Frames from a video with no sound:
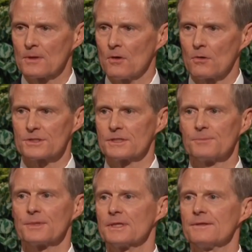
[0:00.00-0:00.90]
or
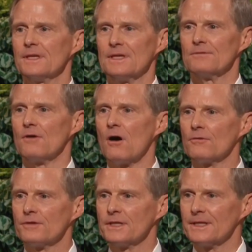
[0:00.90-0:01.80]
simply the
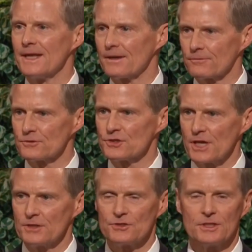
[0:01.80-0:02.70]
evolving and
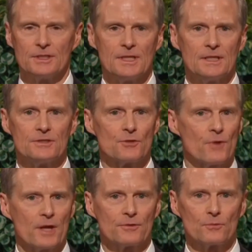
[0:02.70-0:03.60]
ever-changing needs
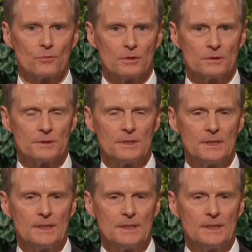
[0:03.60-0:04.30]
around the world